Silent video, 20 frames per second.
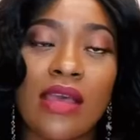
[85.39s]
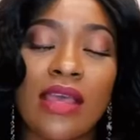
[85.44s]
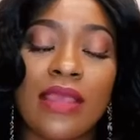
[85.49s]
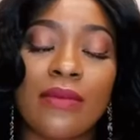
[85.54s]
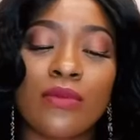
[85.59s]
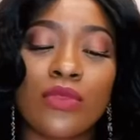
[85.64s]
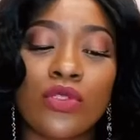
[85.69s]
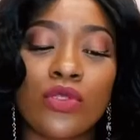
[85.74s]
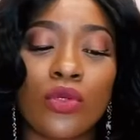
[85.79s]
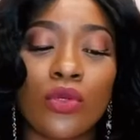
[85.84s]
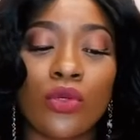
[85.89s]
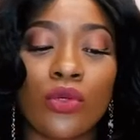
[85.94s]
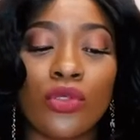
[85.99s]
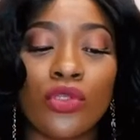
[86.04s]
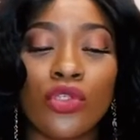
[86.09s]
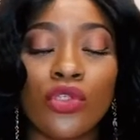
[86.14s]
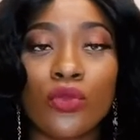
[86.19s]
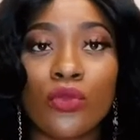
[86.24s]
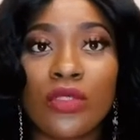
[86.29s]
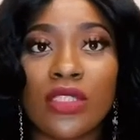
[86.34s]
So you
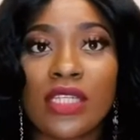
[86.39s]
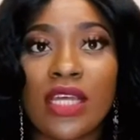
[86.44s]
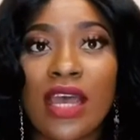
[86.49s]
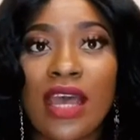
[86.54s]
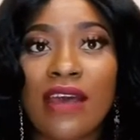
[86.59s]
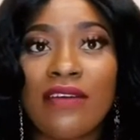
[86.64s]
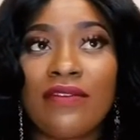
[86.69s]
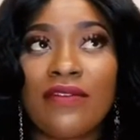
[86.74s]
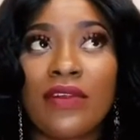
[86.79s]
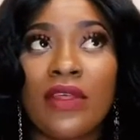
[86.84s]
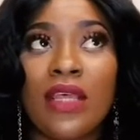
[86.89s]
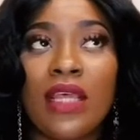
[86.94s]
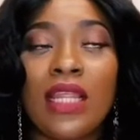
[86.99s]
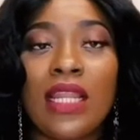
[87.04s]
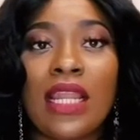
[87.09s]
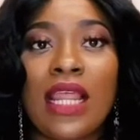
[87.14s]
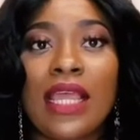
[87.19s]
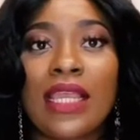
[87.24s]
would have like